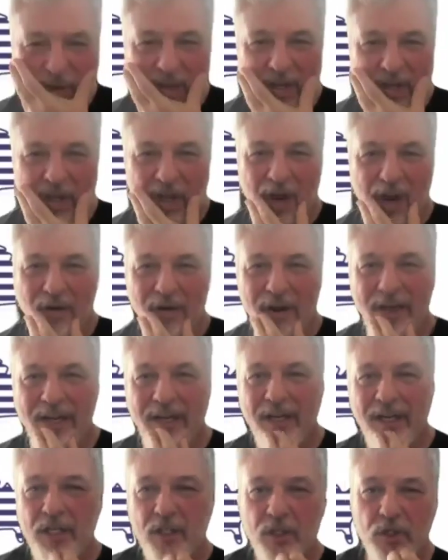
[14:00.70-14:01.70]
All right.
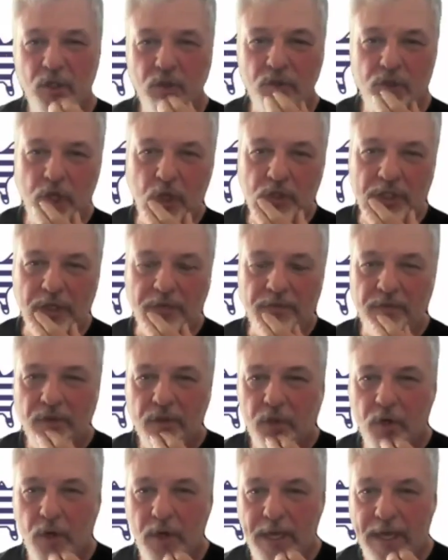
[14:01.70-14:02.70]
So Joseph,
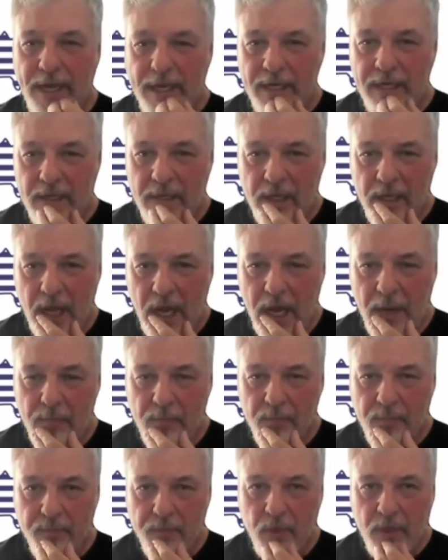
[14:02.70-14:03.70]
go ahead.
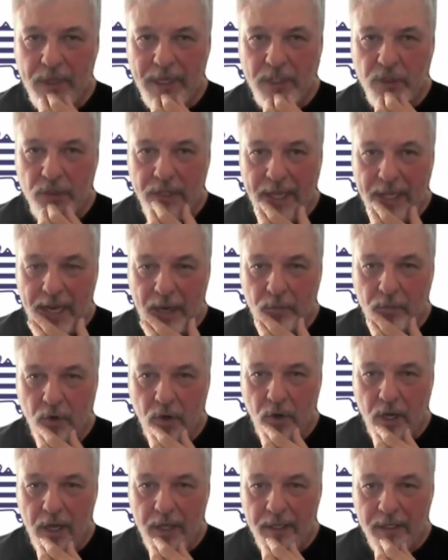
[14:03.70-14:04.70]
You got your
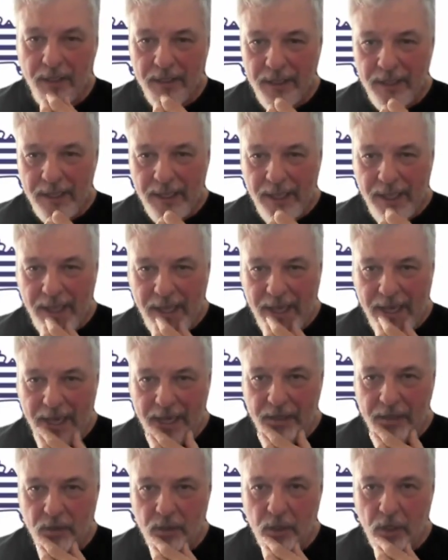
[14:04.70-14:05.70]
camera on
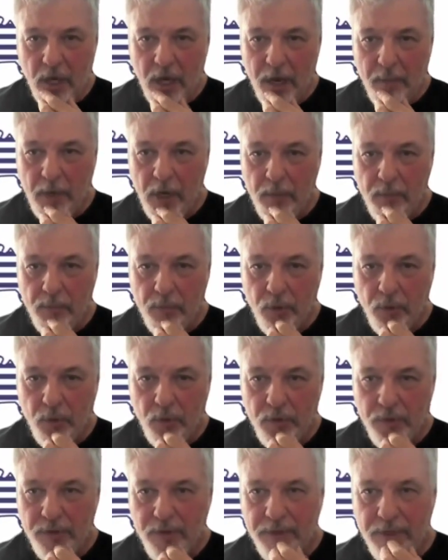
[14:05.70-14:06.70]
and unmute.
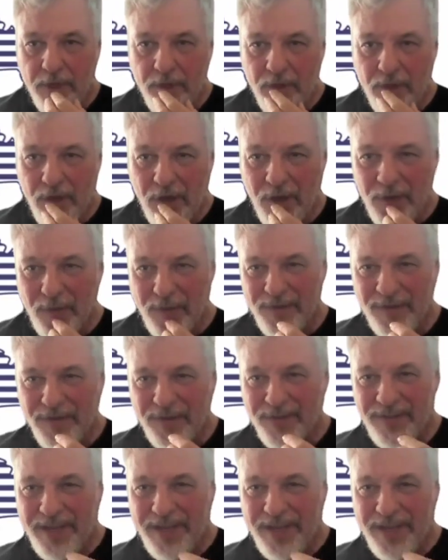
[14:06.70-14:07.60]
There you go. Thank